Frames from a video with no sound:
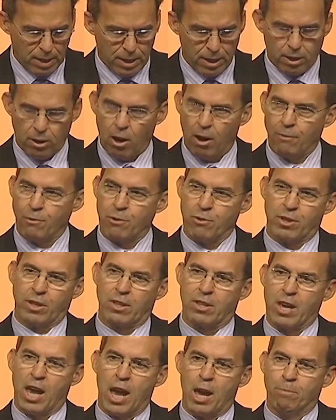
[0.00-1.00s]
It offers
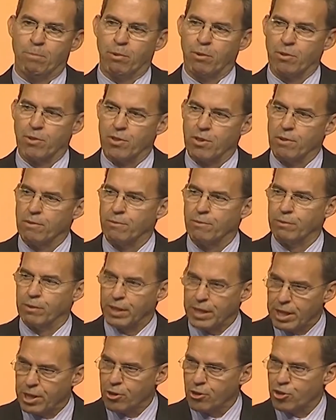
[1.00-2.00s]
examples of
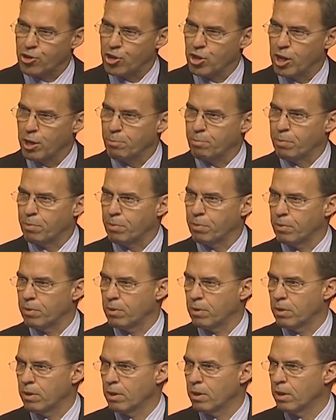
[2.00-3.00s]
leadership,
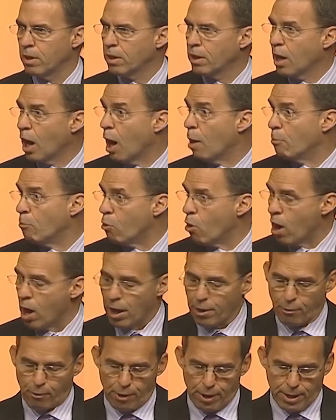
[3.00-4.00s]

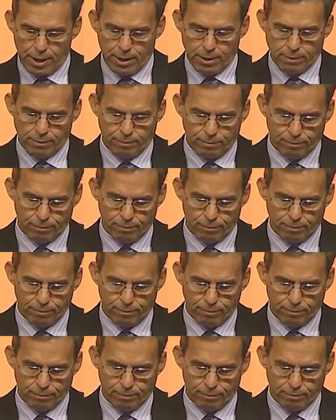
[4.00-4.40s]
camaraderie,